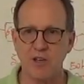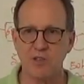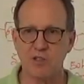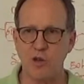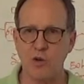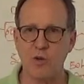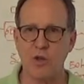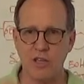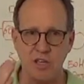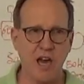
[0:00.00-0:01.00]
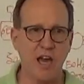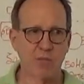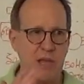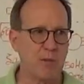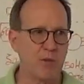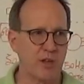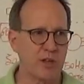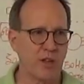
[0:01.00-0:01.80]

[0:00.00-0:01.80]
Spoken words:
So, like, you gotta be able to,